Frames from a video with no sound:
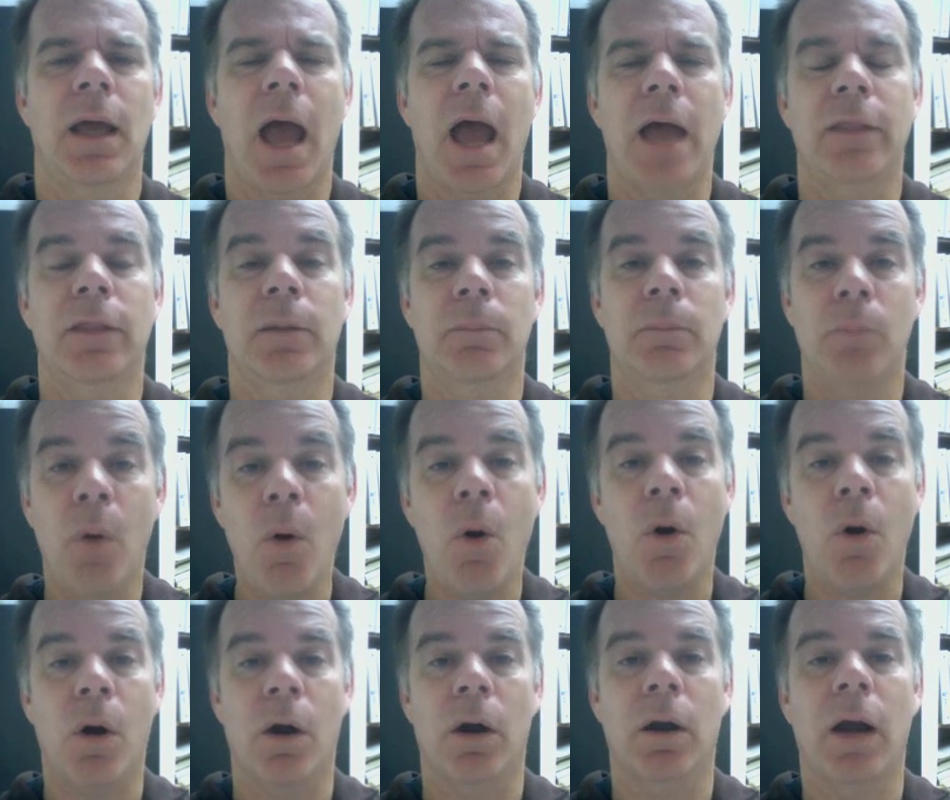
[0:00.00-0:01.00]
And the
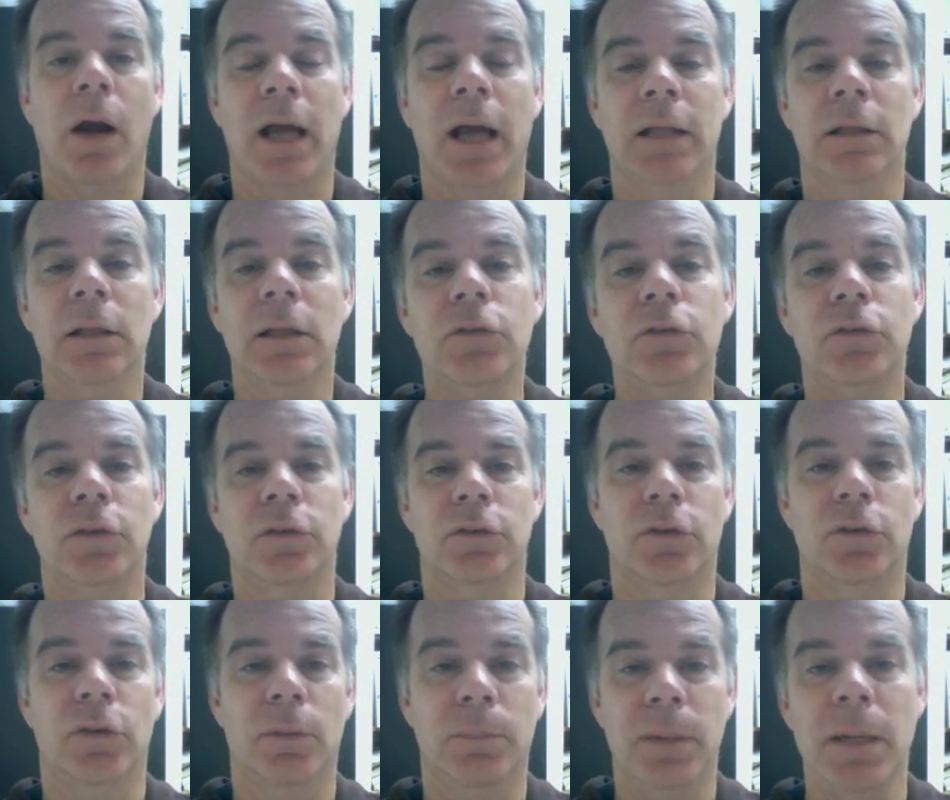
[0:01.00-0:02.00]
more I listened
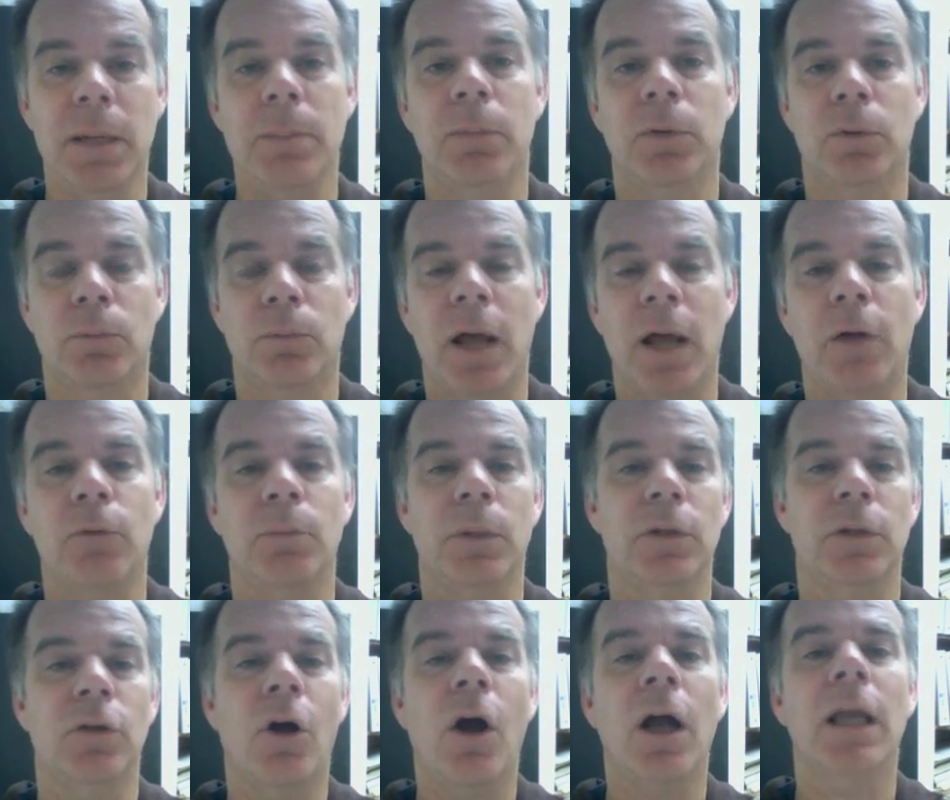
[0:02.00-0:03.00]
to the people around me
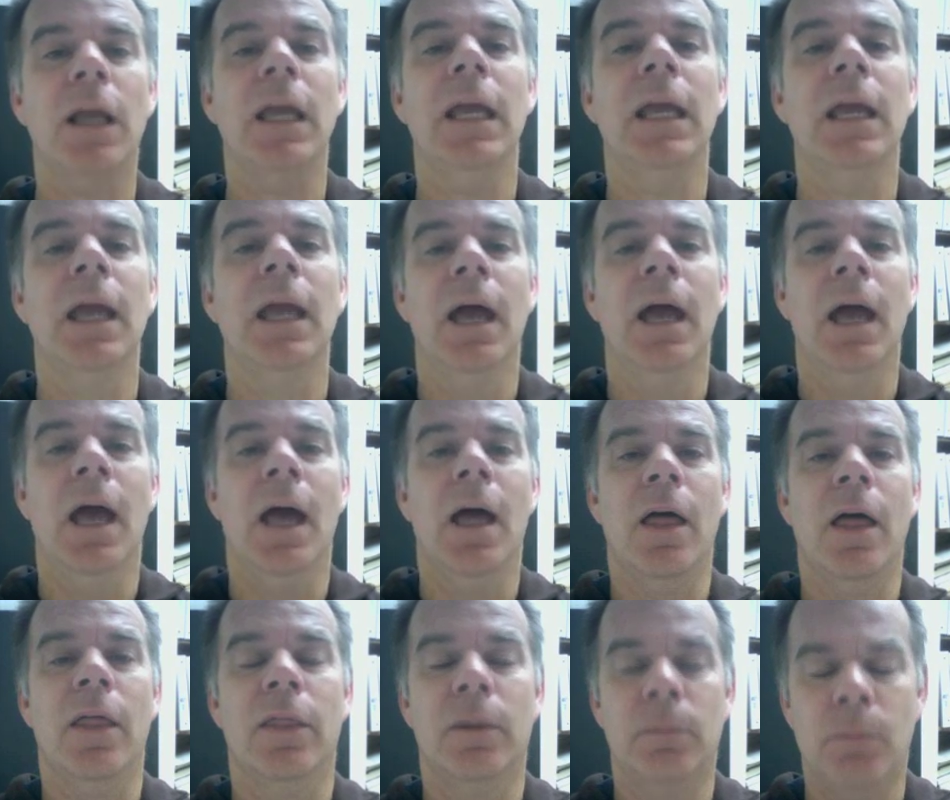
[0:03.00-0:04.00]
talking,
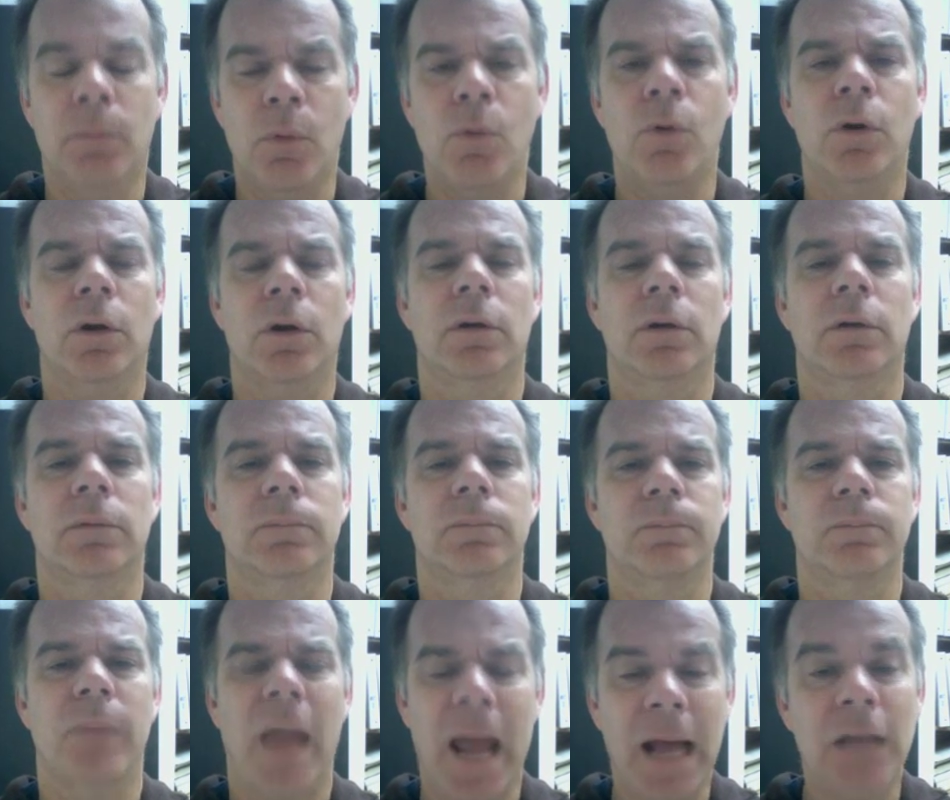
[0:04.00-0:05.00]
the more
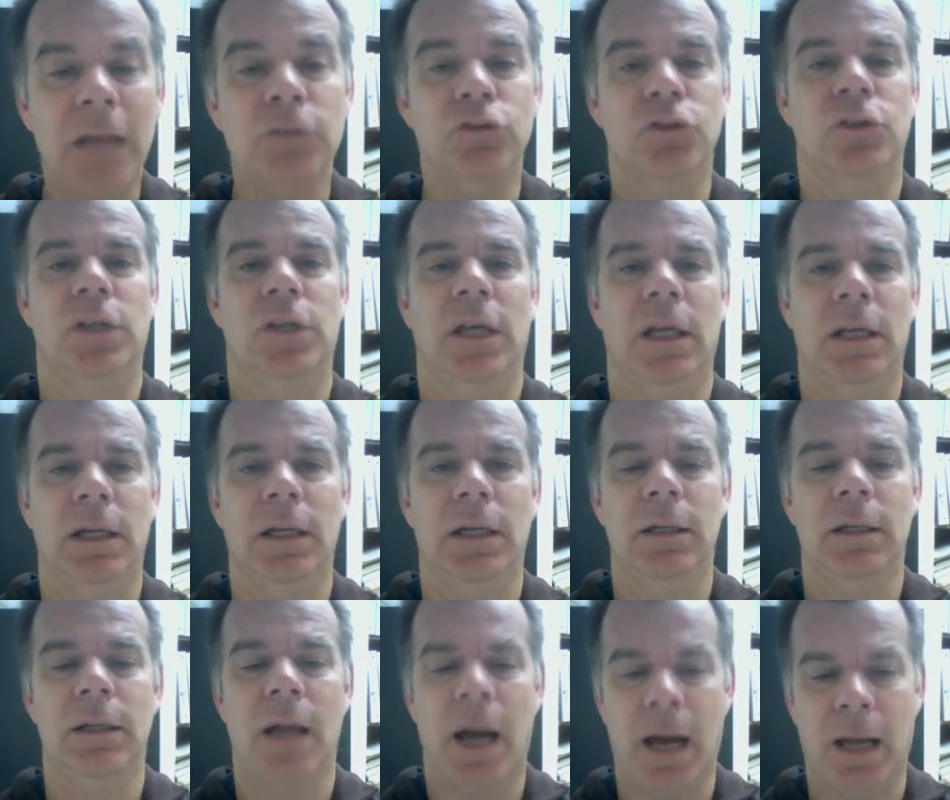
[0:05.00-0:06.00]

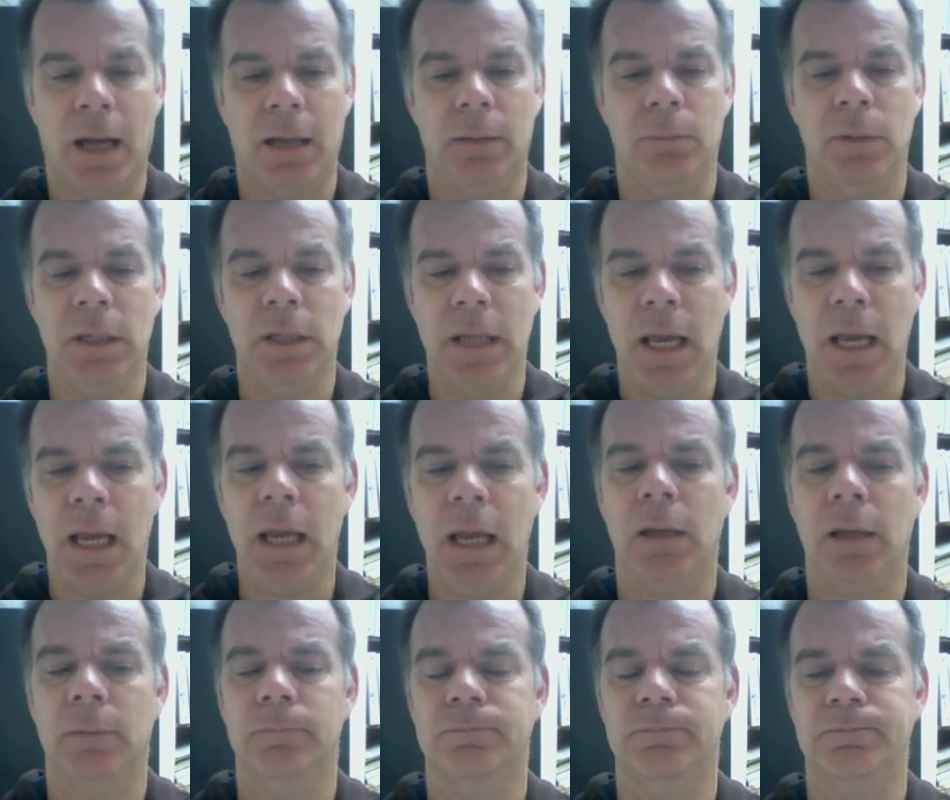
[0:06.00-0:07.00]
agitated I became.